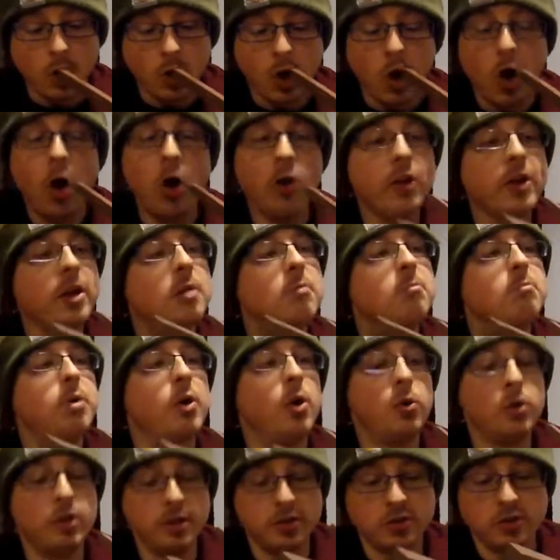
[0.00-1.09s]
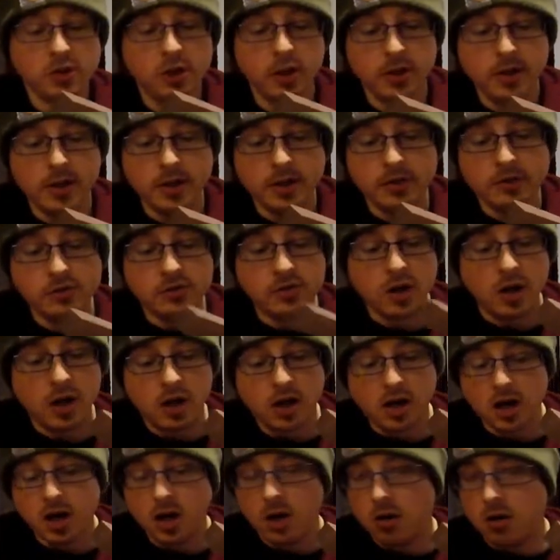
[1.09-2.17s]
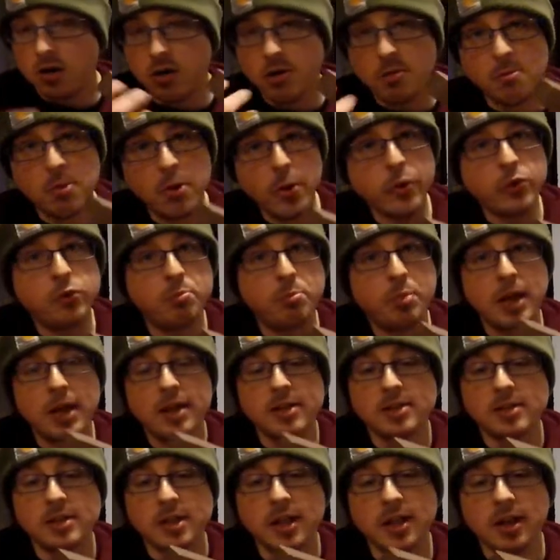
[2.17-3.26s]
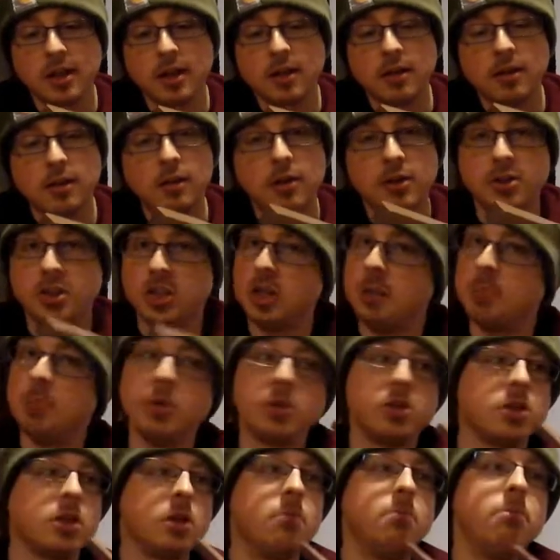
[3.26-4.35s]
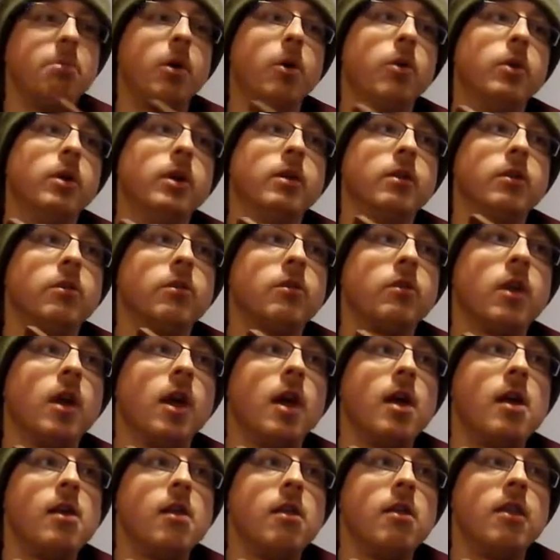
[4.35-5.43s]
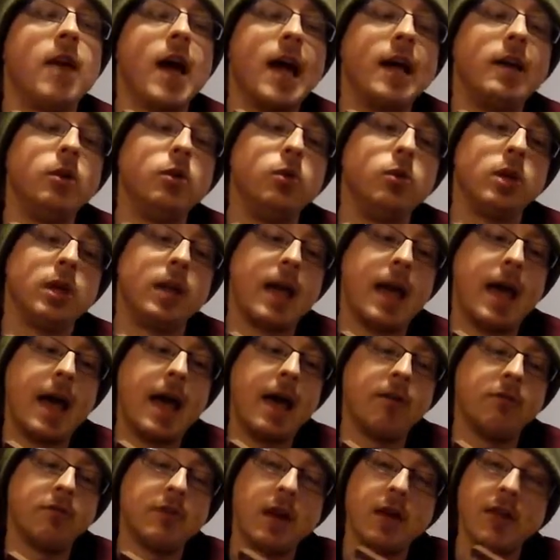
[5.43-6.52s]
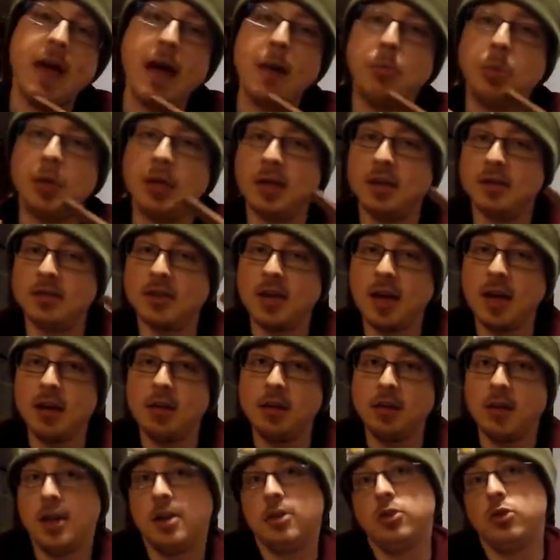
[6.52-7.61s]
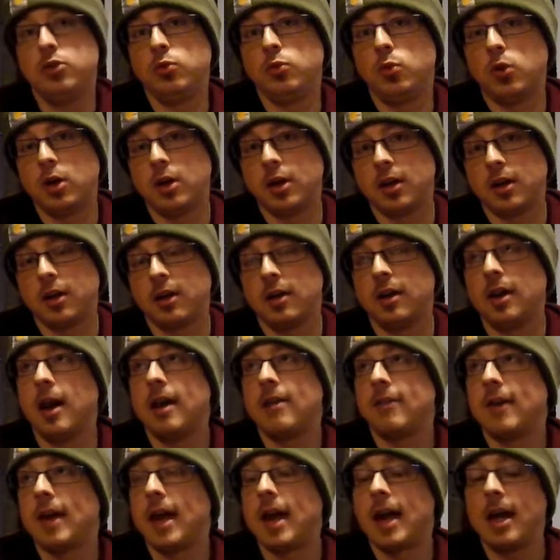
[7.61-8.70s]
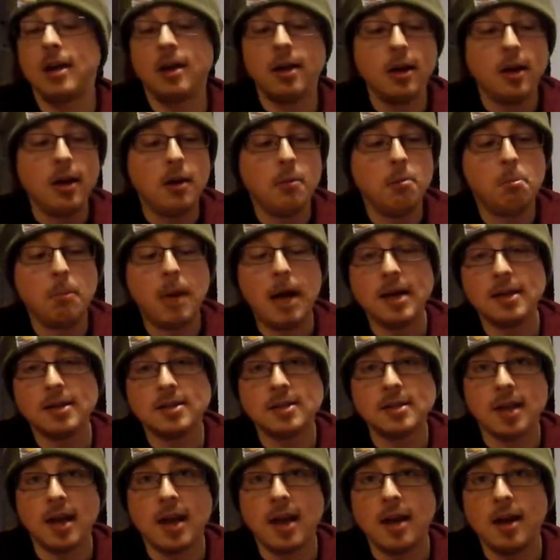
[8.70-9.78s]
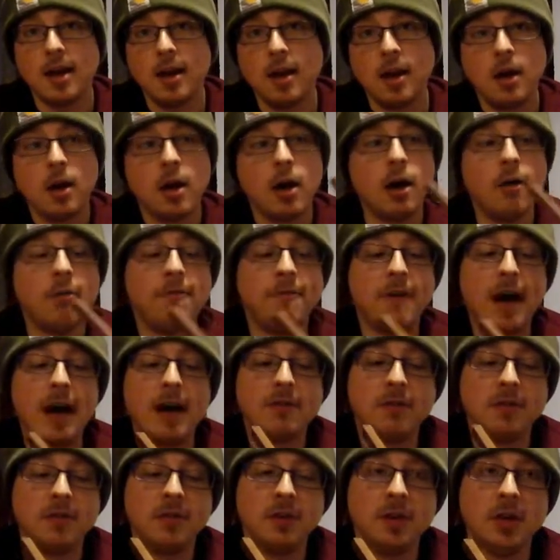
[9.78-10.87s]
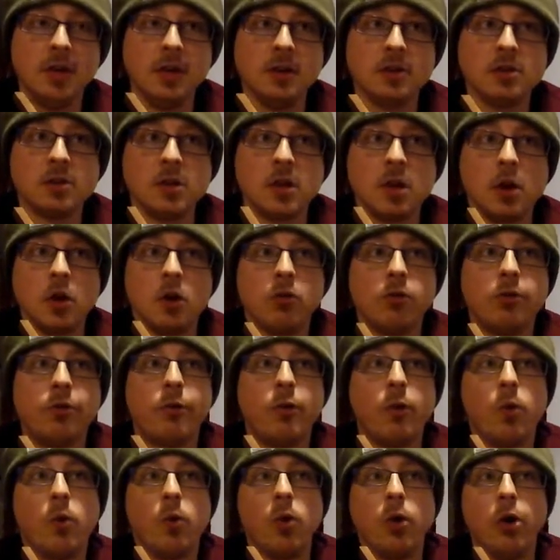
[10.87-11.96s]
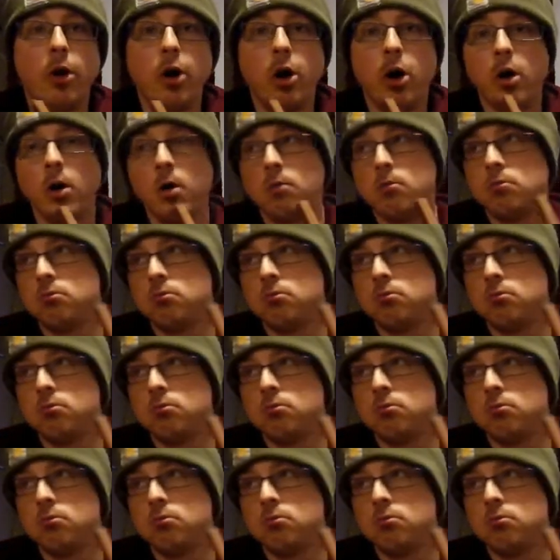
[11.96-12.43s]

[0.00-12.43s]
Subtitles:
All the components on this are the most basic, the cheapest components that you can have. Now that being said, they do work, and I've had my set of 5 of these for